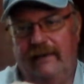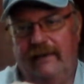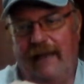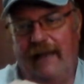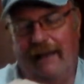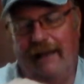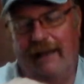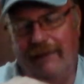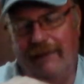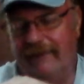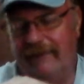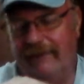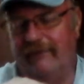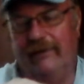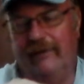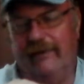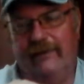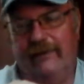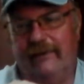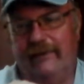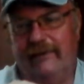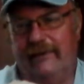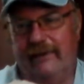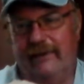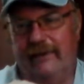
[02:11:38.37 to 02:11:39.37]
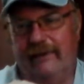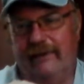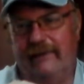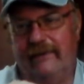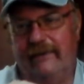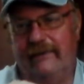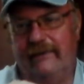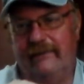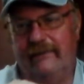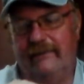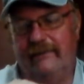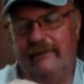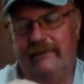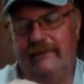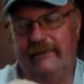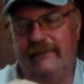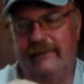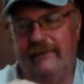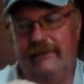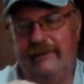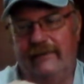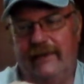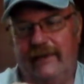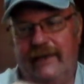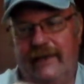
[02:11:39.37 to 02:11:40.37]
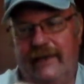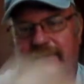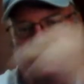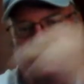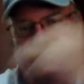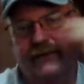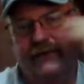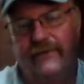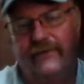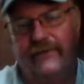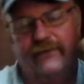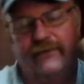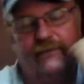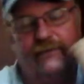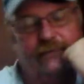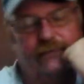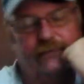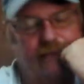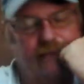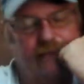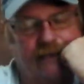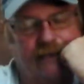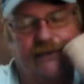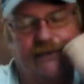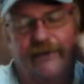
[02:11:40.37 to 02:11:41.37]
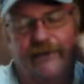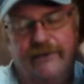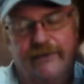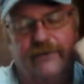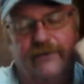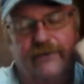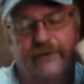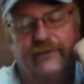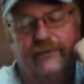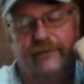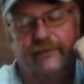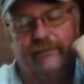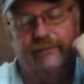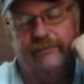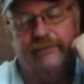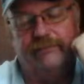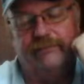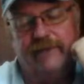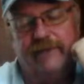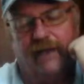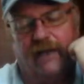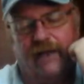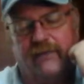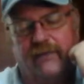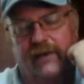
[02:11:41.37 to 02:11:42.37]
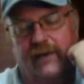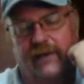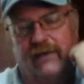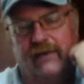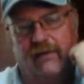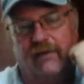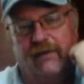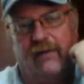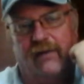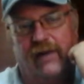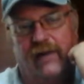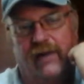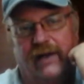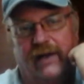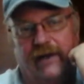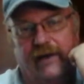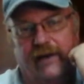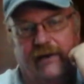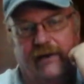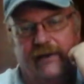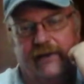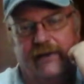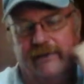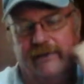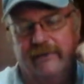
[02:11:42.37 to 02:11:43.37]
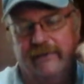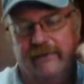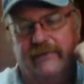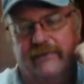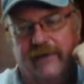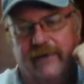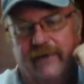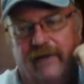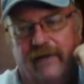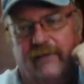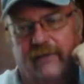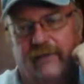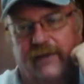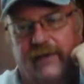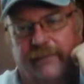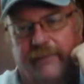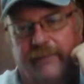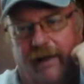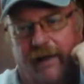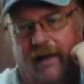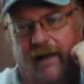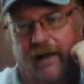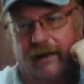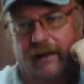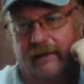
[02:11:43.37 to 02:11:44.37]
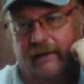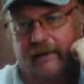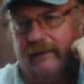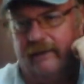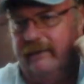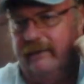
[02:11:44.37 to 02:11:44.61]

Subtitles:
However, the in the new duckweed grow out area, the new duckweed pond,